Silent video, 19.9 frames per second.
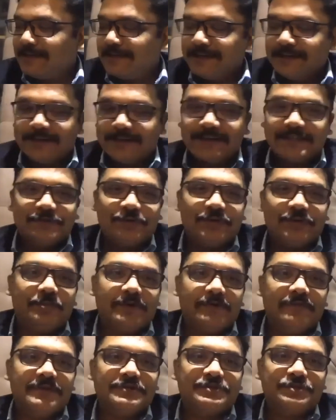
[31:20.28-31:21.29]
residual
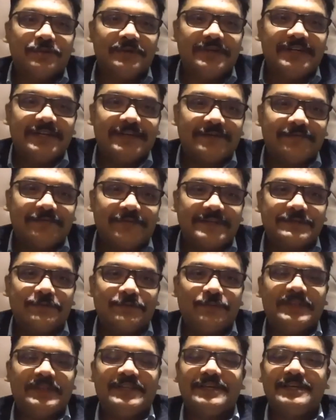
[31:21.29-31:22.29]
power should vest
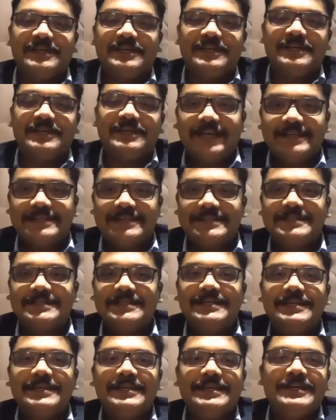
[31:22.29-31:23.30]
with the states
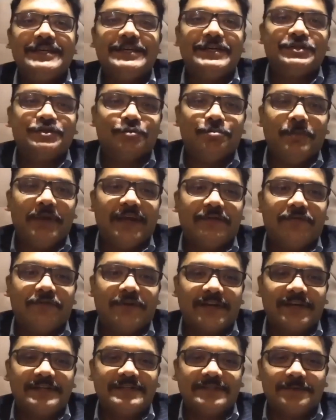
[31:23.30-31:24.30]
to make
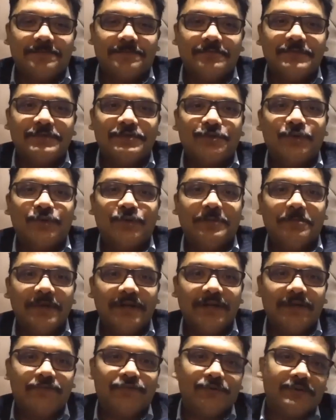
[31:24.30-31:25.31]
federalism truly
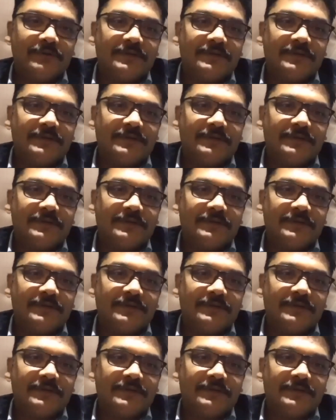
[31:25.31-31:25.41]
meaningful.